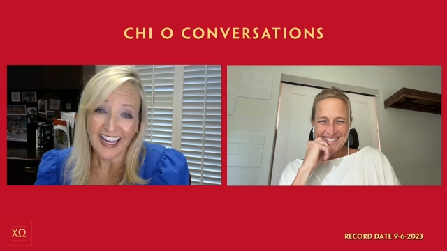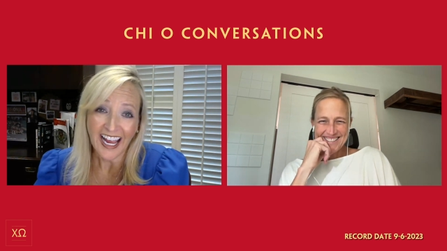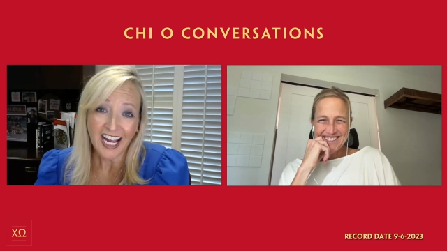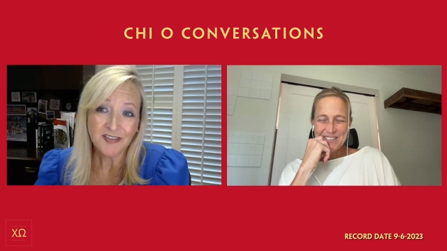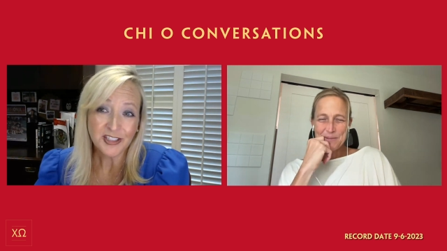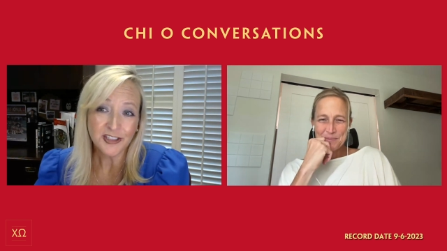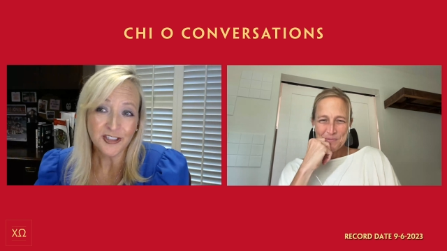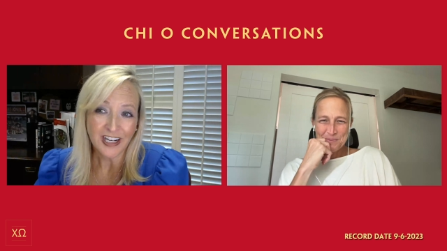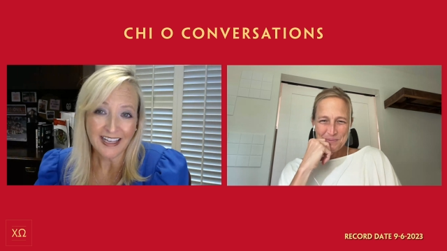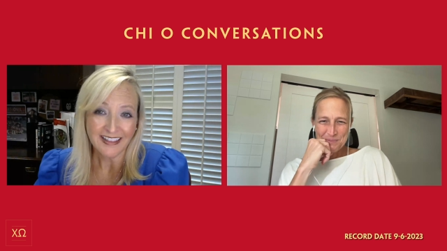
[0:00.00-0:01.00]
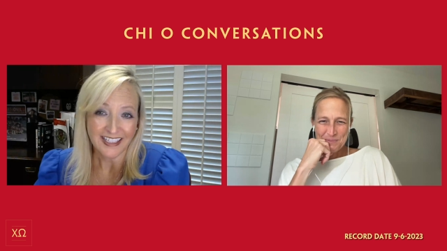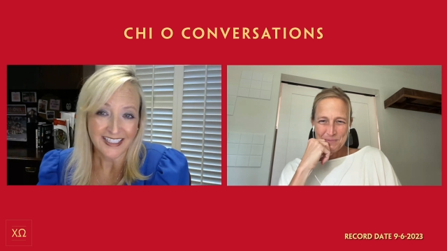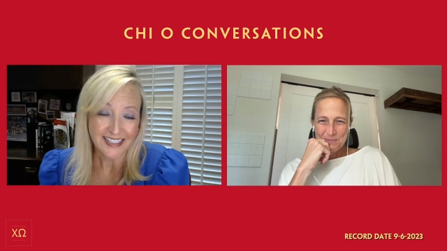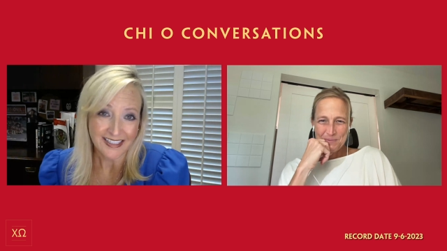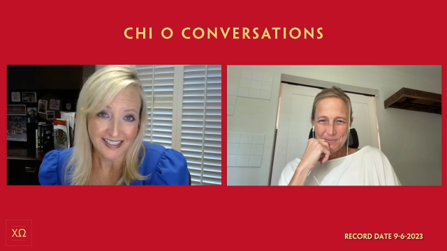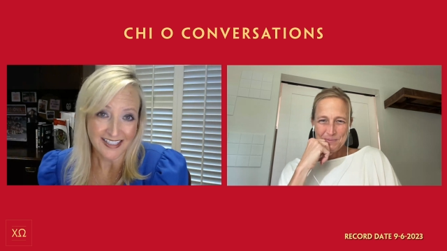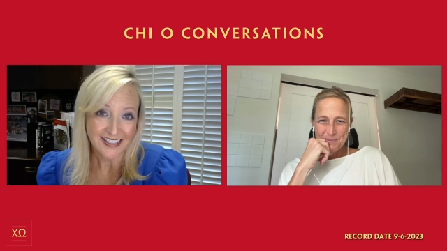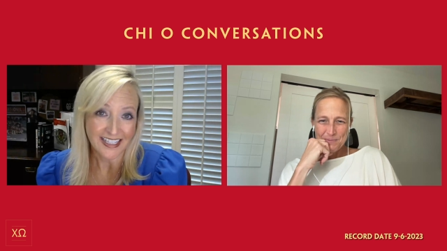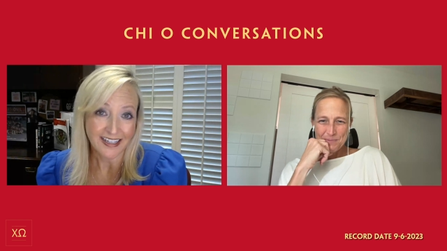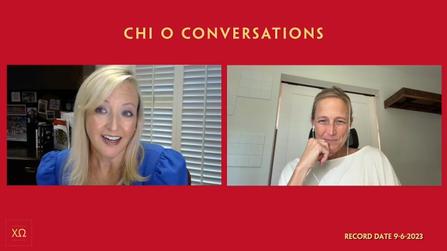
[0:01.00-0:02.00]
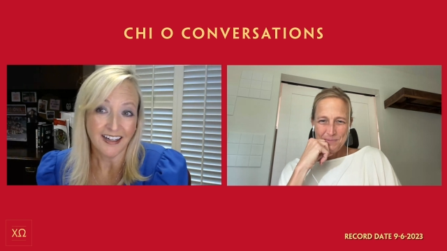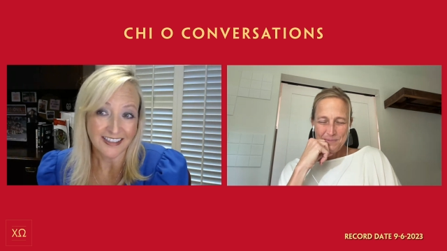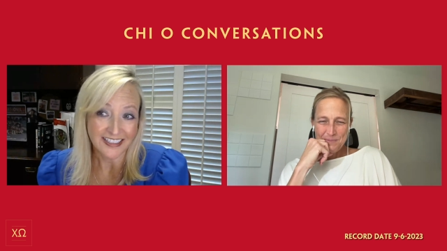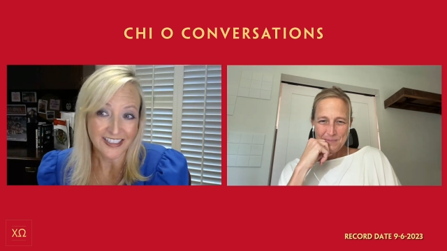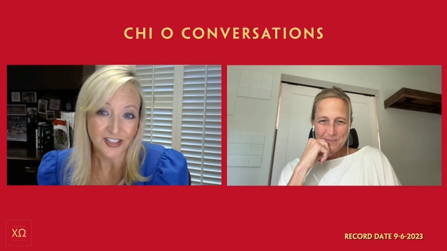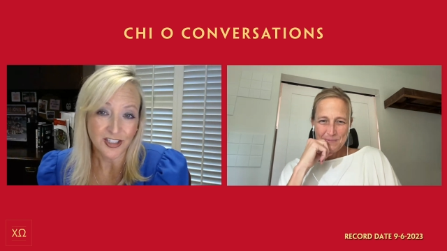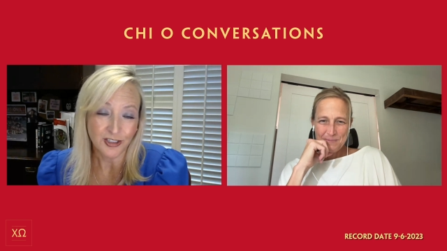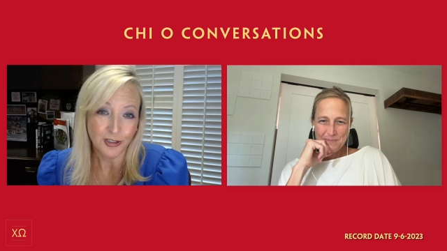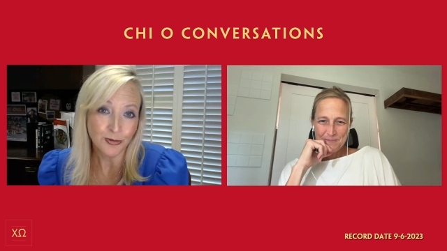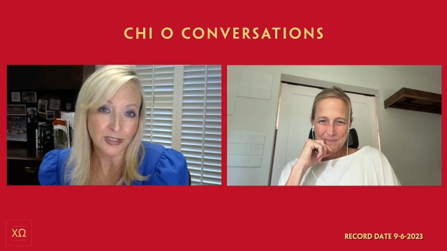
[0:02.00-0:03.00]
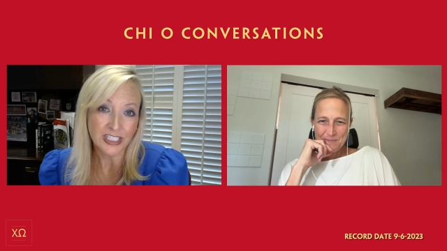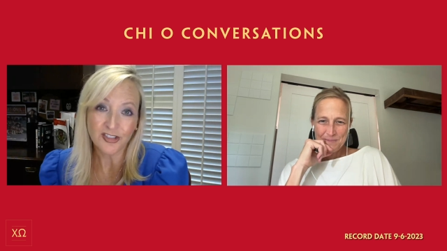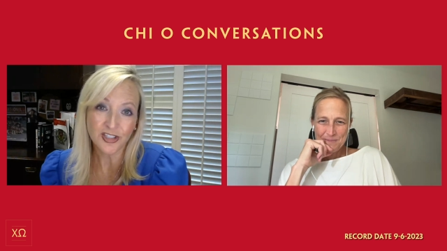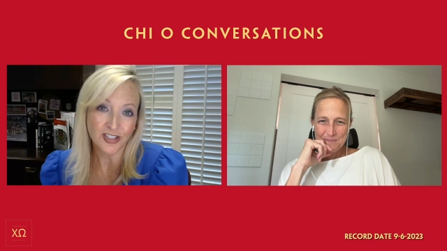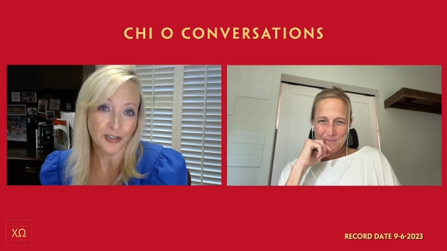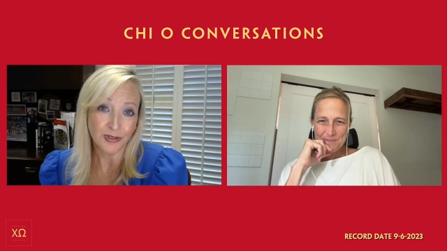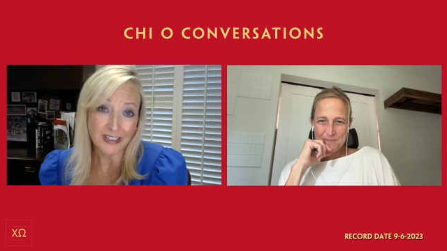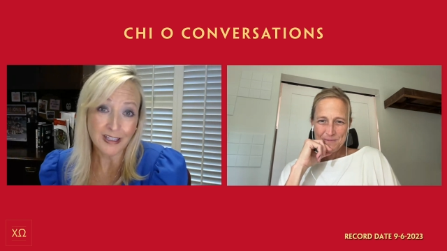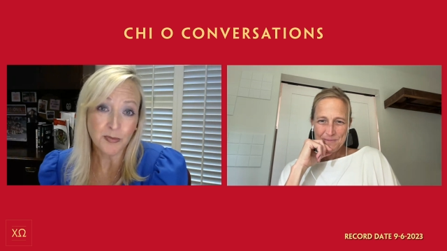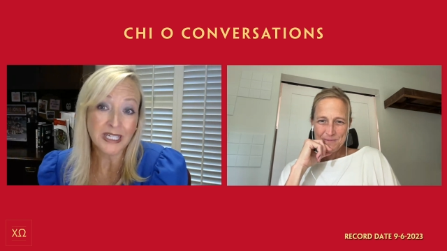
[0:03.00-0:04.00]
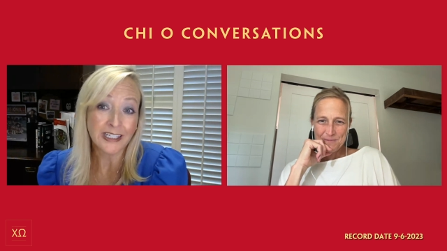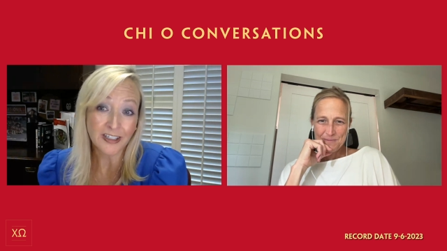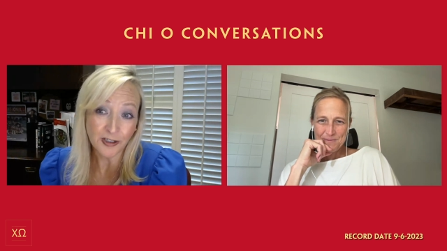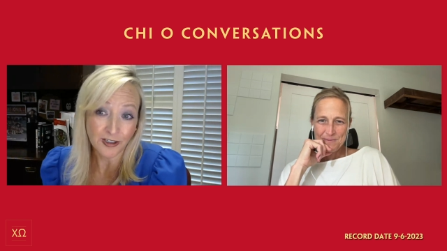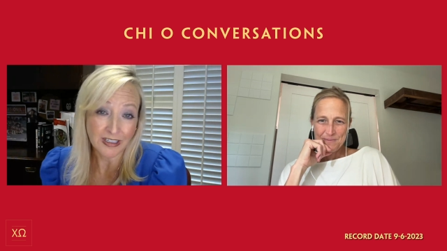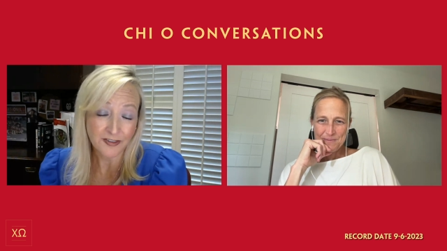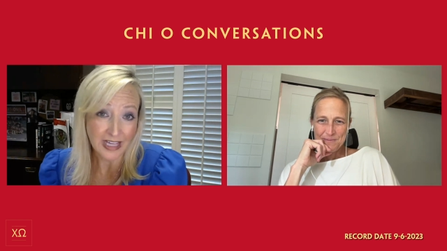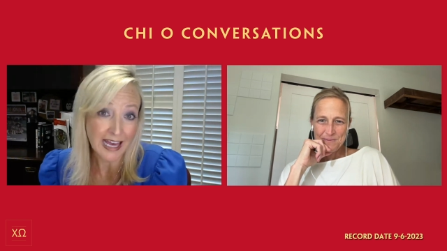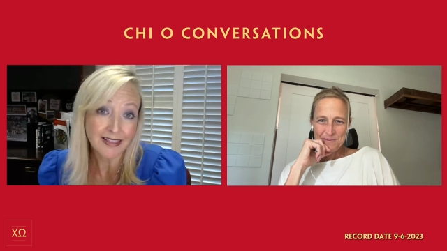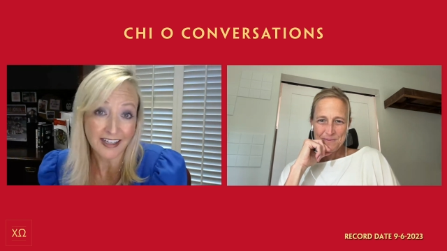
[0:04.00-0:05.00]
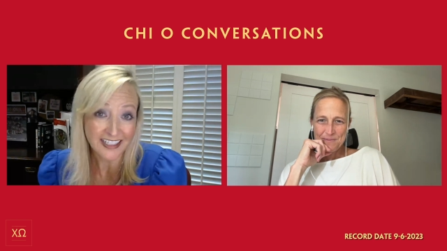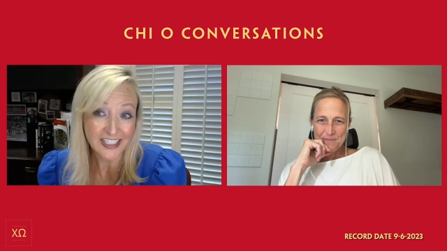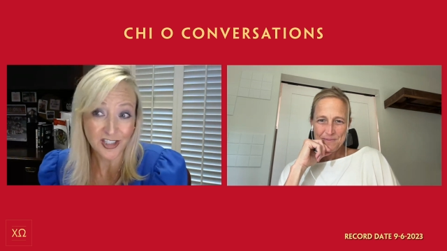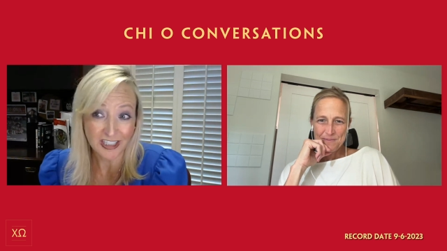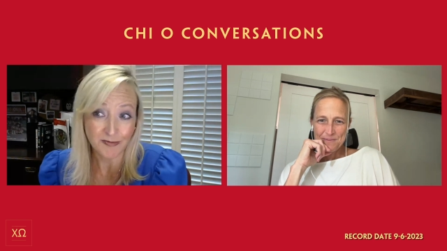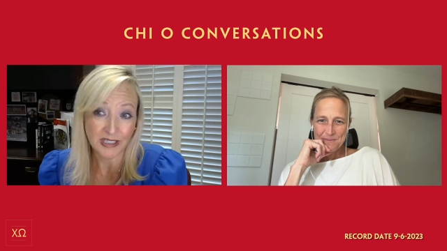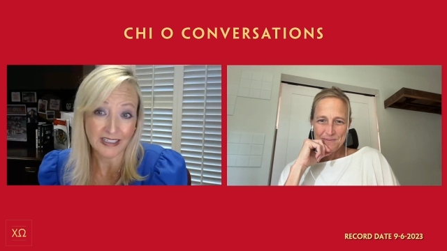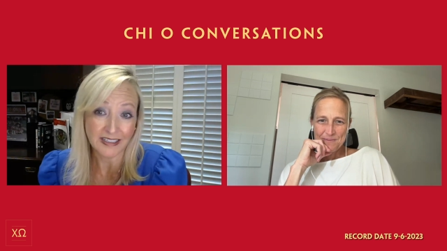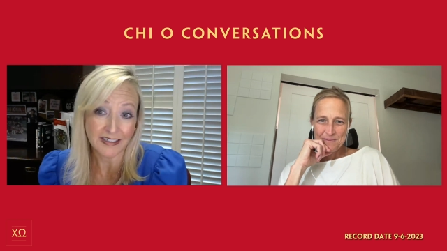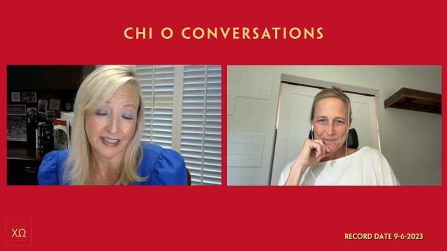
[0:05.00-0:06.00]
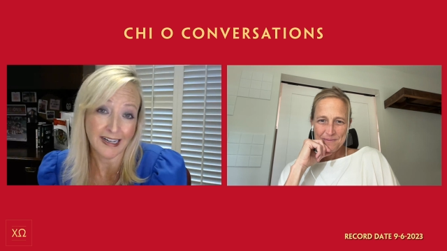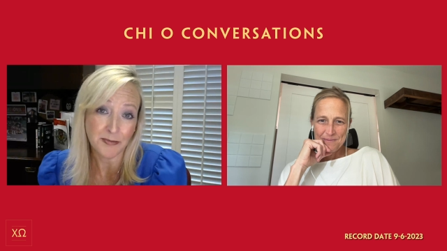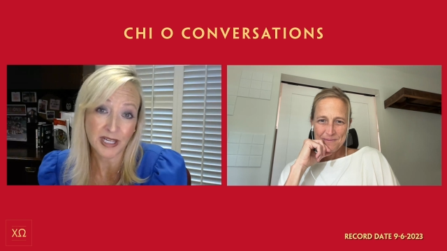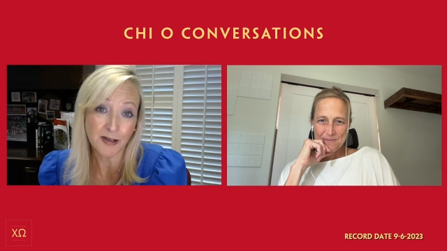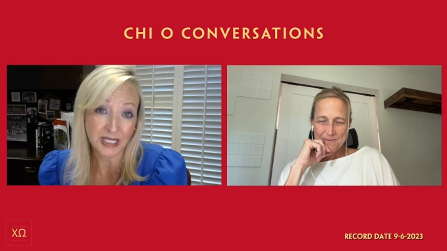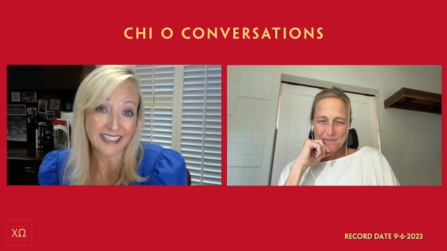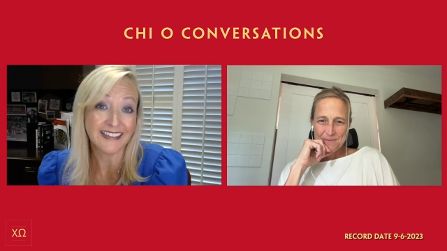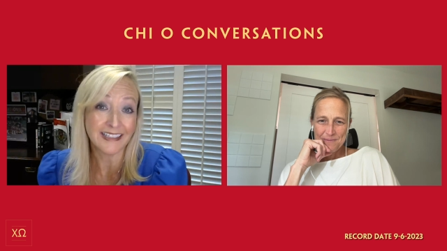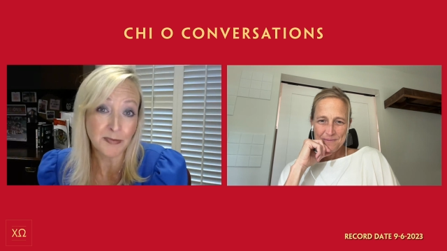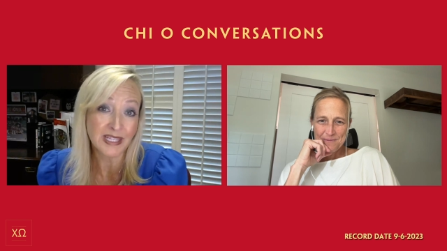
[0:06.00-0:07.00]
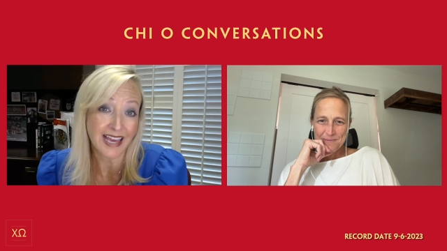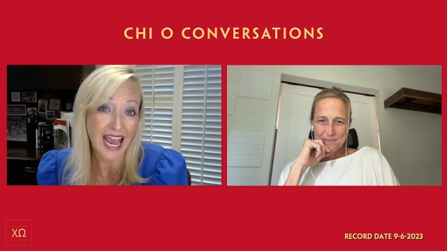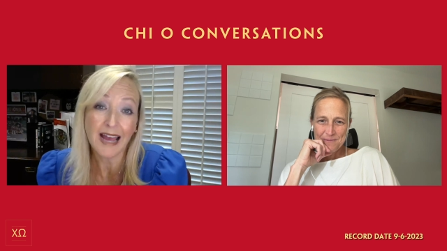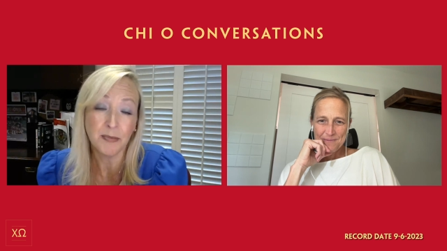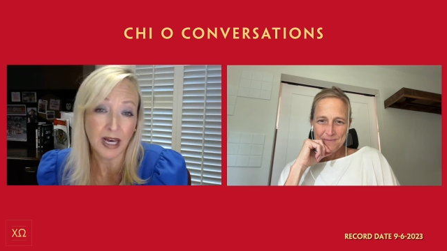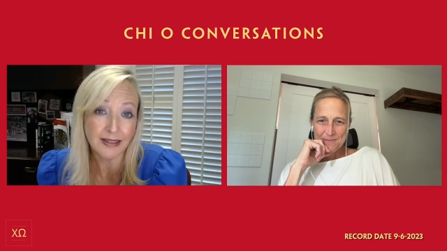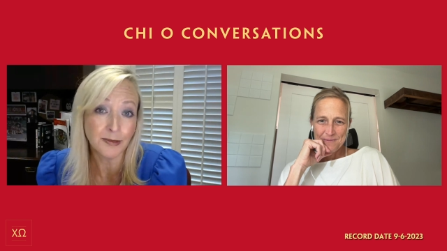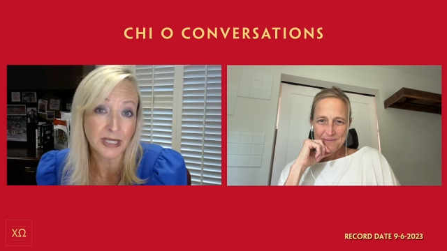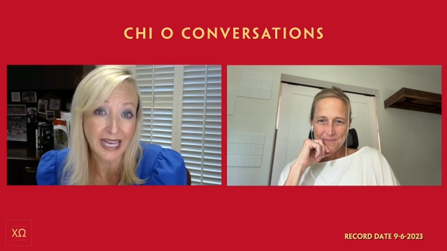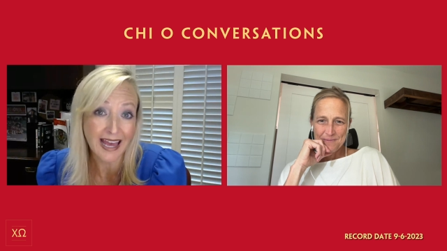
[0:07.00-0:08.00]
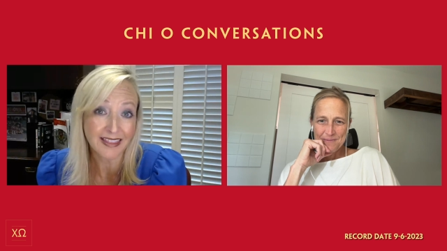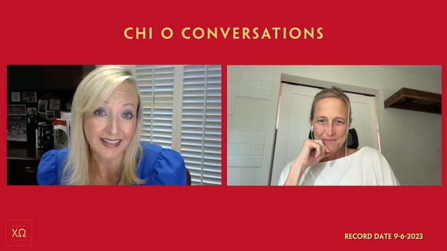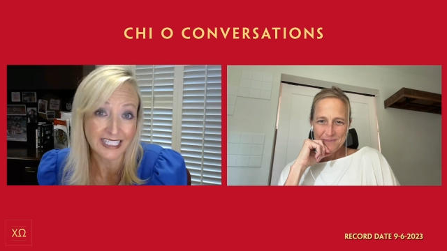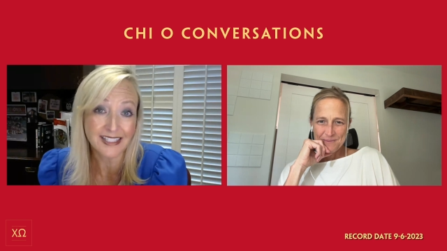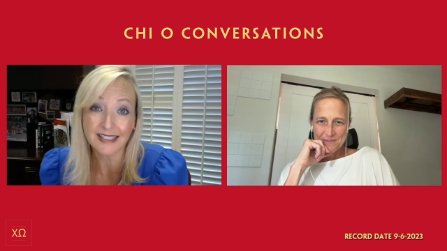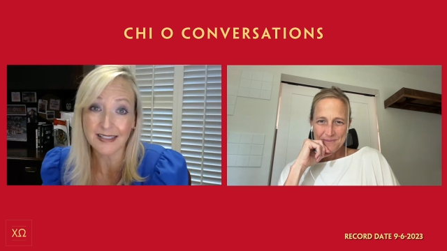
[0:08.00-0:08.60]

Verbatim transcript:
Speaker 1: After your athletic success in college, you reached, you know, really the pinnacle of athletic achievement, uh, becoming an Olympic Olympic athlete.